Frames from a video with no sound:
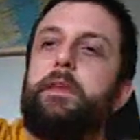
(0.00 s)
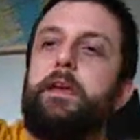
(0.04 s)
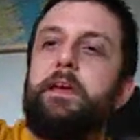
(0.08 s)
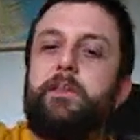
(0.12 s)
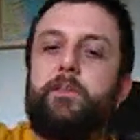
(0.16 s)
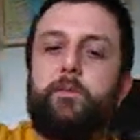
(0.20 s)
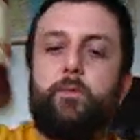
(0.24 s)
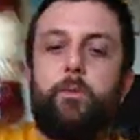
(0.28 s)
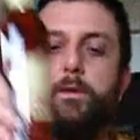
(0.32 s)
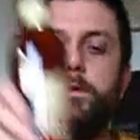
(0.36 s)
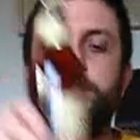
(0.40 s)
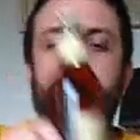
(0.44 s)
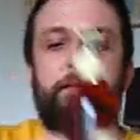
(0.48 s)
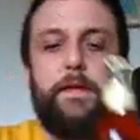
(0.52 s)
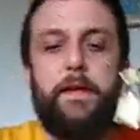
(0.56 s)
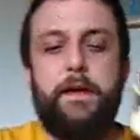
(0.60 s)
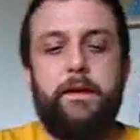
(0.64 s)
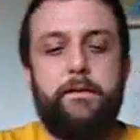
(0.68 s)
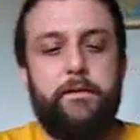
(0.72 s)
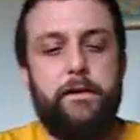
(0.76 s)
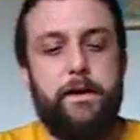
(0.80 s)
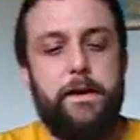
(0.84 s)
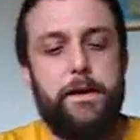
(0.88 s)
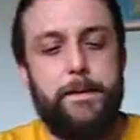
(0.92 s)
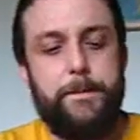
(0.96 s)
It's one of
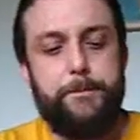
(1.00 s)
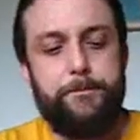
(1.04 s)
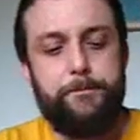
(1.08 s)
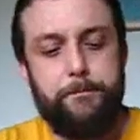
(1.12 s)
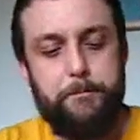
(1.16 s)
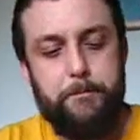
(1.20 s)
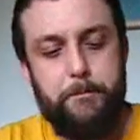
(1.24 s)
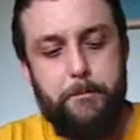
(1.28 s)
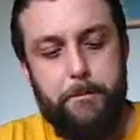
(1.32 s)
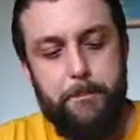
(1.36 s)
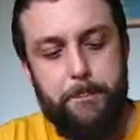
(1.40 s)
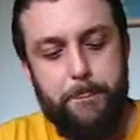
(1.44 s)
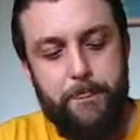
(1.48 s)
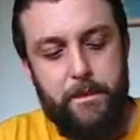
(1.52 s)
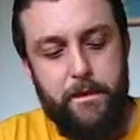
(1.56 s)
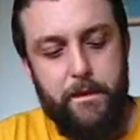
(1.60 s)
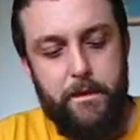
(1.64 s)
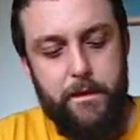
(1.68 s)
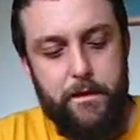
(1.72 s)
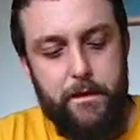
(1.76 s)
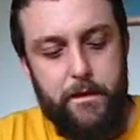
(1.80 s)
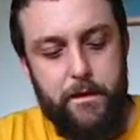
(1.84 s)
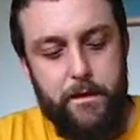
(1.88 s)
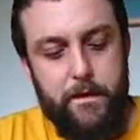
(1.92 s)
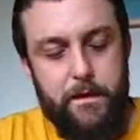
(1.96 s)
their, in